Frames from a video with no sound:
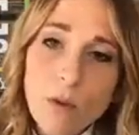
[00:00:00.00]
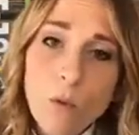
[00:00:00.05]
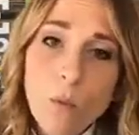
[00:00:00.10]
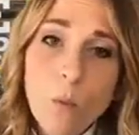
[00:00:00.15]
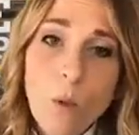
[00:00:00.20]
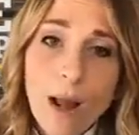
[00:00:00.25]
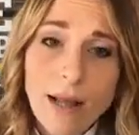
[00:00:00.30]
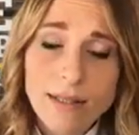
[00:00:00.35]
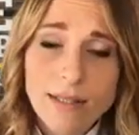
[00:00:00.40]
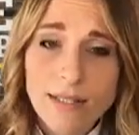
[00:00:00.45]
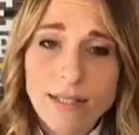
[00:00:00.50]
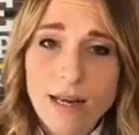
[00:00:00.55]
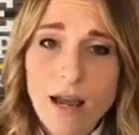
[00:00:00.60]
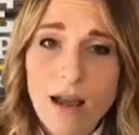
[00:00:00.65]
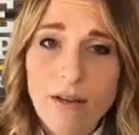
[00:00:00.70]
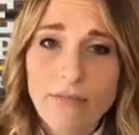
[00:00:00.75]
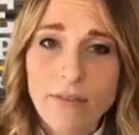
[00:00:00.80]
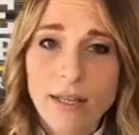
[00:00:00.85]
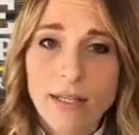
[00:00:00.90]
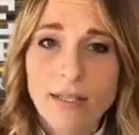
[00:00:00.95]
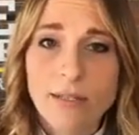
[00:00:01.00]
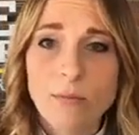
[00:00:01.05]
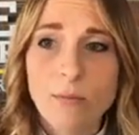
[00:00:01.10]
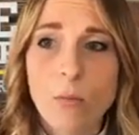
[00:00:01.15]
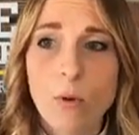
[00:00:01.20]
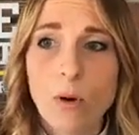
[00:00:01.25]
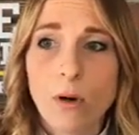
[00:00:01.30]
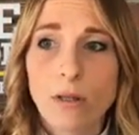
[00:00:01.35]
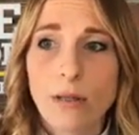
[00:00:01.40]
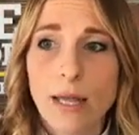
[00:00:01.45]
wet stuff, it's
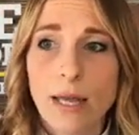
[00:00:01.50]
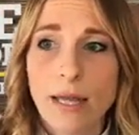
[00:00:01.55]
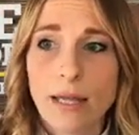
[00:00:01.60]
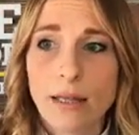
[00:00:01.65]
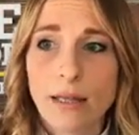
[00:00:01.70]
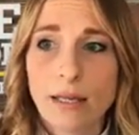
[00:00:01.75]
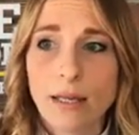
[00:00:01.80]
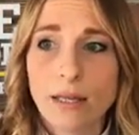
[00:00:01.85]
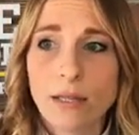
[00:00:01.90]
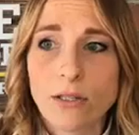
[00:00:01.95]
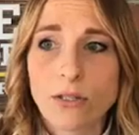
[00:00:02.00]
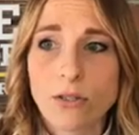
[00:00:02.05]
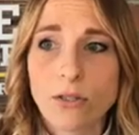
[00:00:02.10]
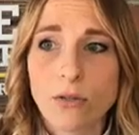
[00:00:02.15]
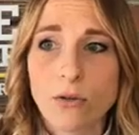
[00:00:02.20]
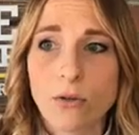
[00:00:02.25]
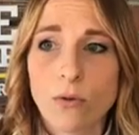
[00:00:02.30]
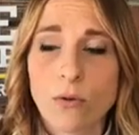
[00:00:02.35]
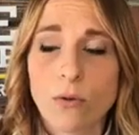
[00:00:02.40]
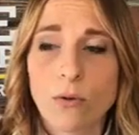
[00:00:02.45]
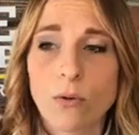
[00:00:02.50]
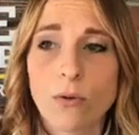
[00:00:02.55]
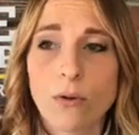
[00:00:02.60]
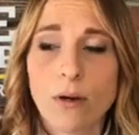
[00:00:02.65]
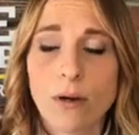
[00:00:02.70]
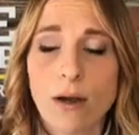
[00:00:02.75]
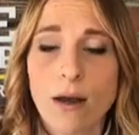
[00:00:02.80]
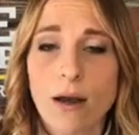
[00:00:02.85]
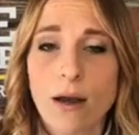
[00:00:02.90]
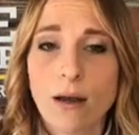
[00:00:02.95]
more likely to
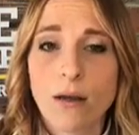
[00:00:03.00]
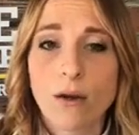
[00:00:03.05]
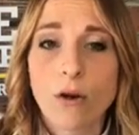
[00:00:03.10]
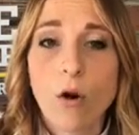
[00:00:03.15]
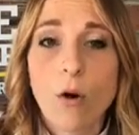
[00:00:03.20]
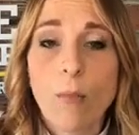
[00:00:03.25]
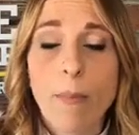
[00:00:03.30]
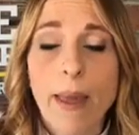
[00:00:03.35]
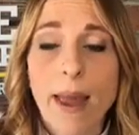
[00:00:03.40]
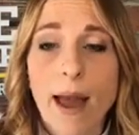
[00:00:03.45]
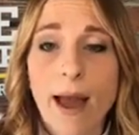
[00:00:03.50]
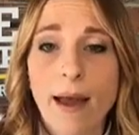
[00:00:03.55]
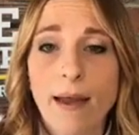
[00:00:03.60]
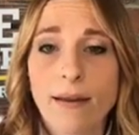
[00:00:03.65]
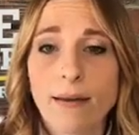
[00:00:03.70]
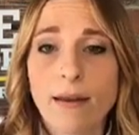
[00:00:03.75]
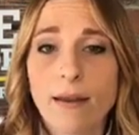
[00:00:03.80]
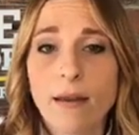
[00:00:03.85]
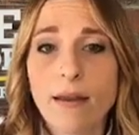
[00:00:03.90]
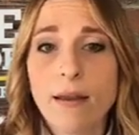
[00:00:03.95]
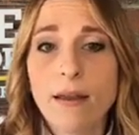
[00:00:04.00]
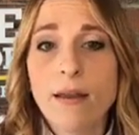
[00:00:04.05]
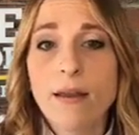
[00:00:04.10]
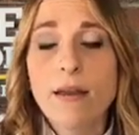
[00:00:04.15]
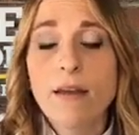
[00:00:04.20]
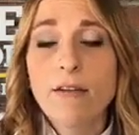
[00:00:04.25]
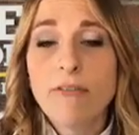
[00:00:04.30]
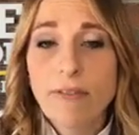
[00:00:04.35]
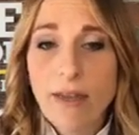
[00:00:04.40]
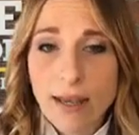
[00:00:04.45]
go bad
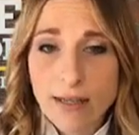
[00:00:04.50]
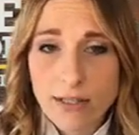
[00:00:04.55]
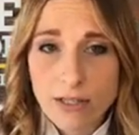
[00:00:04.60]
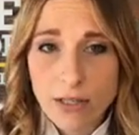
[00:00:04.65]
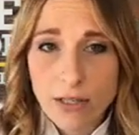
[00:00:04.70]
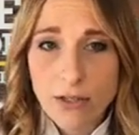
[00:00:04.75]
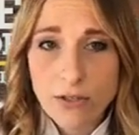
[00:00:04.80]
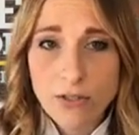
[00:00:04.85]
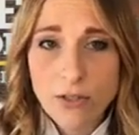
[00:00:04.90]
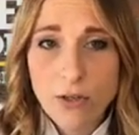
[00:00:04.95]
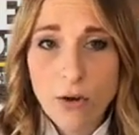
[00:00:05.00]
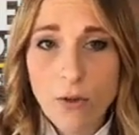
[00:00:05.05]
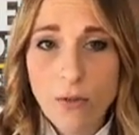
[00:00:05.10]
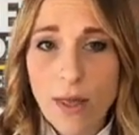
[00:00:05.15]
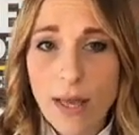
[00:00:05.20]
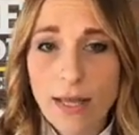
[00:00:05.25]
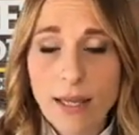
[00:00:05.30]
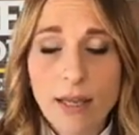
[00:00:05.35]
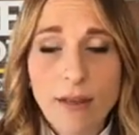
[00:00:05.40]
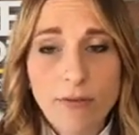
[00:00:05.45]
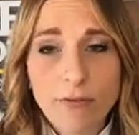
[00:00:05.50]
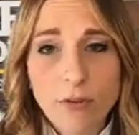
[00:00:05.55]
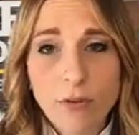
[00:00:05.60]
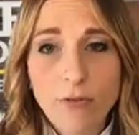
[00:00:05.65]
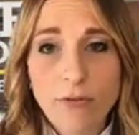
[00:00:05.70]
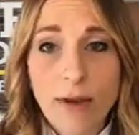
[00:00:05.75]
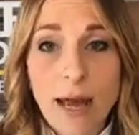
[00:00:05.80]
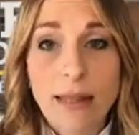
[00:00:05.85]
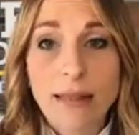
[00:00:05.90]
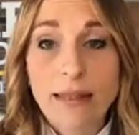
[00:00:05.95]
faster. So like if you've
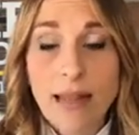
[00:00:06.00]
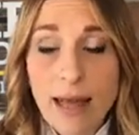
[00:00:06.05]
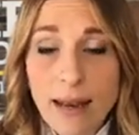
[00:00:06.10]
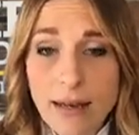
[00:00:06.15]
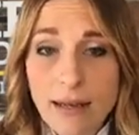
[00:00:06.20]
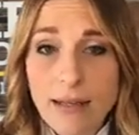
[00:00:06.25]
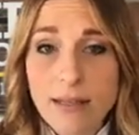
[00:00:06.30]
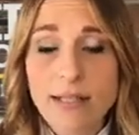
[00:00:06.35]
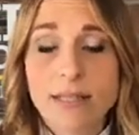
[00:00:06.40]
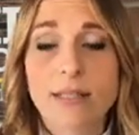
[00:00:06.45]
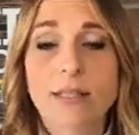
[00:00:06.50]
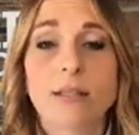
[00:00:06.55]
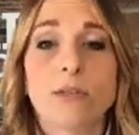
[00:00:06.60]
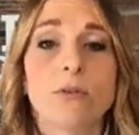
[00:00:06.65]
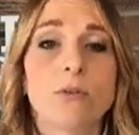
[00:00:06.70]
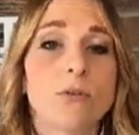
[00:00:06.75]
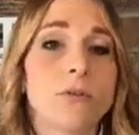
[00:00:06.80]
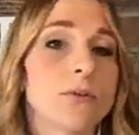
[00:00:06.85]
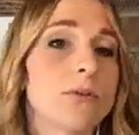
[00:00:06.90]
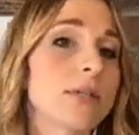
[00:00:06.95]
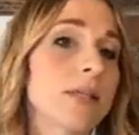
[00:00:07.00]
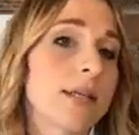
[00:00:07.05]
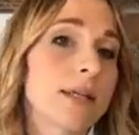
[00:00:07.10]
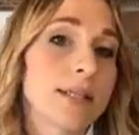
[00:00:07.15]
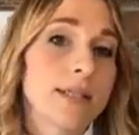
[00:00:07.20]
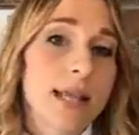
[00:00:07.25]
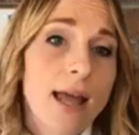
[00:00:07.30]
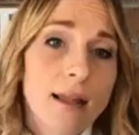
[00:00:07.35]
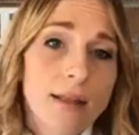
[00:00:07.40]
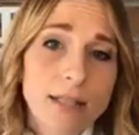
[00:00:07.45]
got lettuce, use a
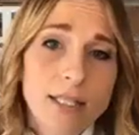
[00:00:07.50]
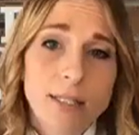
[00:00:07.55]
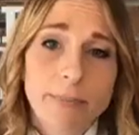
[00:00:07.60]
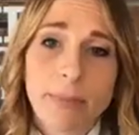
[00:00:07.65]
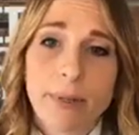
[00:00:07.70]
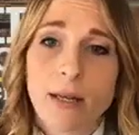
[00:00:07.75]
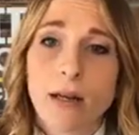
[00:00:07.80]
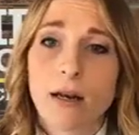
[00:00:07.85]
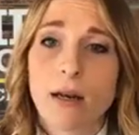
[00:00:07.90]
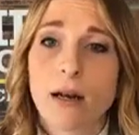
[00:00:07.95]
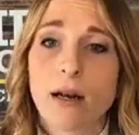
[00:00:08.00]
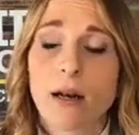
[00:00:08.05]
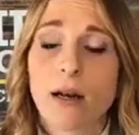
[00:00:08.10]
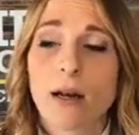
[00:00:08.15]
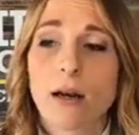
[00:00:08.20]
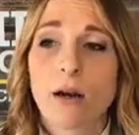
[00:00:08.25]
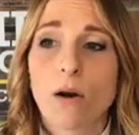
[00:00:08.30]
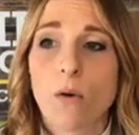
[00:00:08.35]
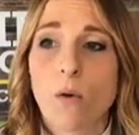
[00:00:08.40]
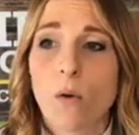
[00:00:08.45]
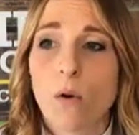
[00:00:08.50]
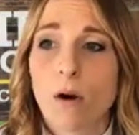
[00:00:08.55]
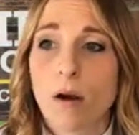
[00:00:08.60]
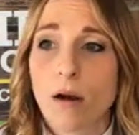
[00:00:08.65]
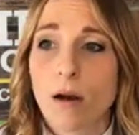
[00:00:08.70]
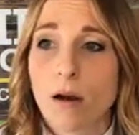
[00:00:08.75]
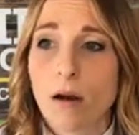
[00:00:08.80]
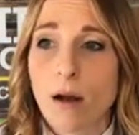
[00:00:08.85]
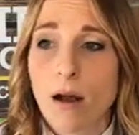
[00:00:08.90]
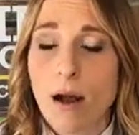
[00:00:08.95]
salad spinner,
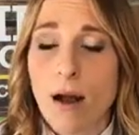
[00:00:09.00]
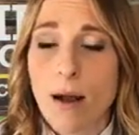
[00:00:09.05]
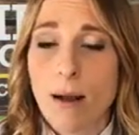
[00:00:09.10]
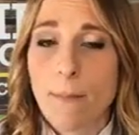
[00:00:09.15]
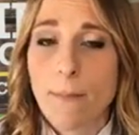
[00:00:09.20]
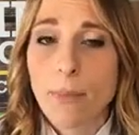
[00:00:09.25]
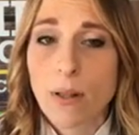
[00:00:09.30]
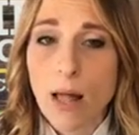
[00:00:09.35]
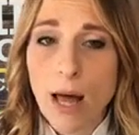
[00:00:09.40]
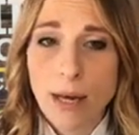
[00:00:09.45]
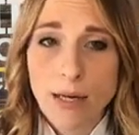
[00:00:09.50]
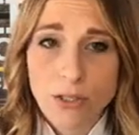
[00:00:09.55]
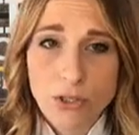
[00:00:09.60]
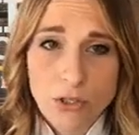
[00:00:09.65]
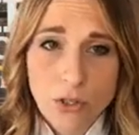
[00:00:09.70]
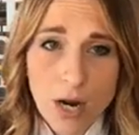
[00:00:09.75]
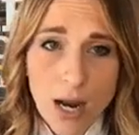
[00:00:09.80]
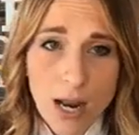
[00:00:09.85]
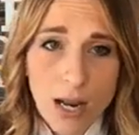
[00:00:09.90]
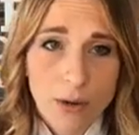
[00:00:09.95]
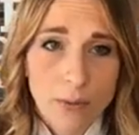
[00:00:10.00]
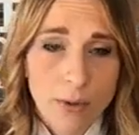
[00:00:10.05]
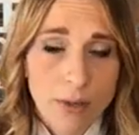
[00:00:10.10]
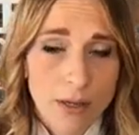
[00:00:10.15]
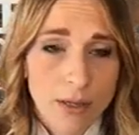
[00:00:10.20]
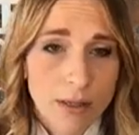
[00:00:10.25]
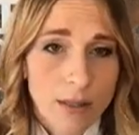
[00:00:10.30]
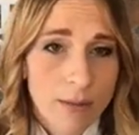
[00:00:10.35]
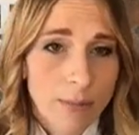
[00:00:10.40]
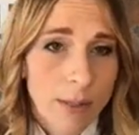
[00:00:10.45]
or blot it dry
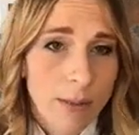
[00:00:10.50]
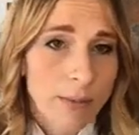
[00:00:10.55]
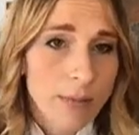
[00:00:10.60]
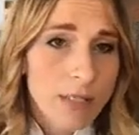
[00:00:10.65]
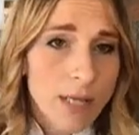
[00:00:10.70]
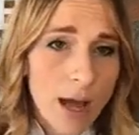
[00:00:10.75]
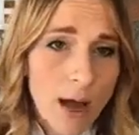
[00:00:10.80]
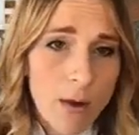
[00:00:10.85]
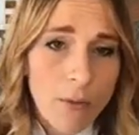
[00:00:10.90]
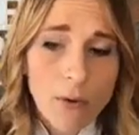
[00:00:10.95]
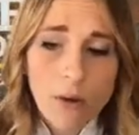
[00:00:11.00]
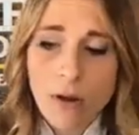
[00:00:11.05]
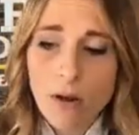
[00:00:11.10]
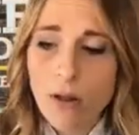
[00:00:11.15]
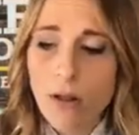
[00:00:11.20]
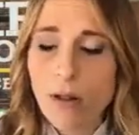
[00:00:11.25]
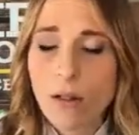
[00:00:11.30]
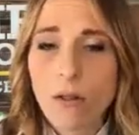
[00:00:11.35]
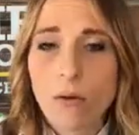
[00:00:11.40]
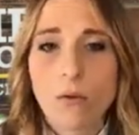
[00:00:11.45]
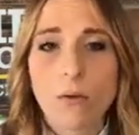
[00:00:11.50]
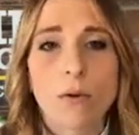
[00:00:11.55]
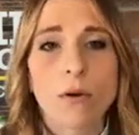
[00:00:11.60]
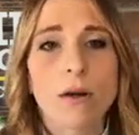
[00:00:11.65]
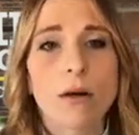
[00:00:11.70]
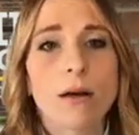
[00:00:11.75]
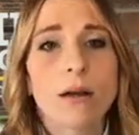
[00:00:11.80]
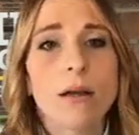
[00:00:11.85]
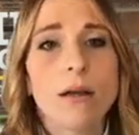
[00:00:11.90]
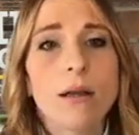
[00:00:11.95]
with a paper towel
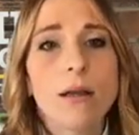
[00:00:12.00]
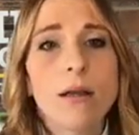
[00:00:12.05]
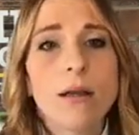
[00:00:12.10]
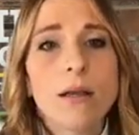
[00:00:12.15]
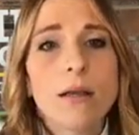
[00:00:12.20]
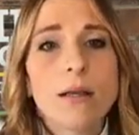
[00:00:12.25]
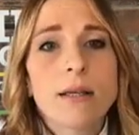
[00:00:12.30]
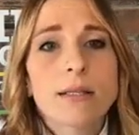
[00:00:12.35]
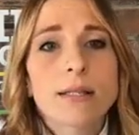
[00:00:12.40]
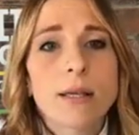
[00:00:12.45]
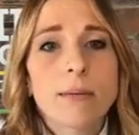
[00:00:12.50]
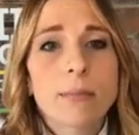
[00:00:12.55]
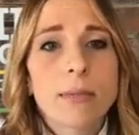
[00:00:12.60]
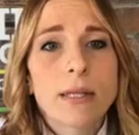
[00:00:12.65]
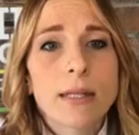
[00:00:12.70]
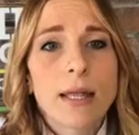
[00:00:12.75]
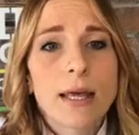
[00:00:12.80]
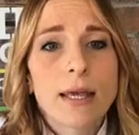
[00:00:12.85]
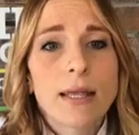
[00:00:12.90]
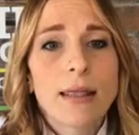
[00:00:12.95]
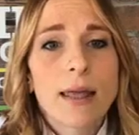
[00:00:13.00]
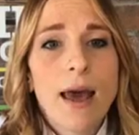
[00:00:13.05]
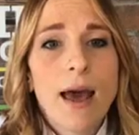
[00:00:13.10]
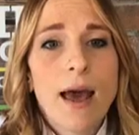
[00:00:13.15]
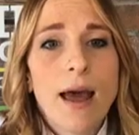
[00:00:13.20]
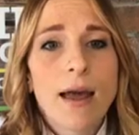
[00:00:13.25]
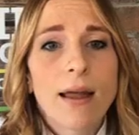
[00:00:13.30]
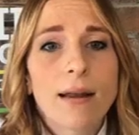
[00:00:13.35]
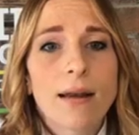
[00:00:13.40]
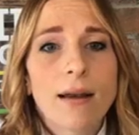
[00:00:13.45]
or something like
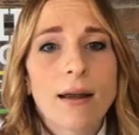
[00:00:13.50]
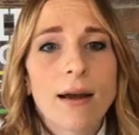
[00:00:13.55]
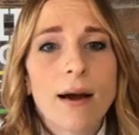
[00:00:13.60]
that,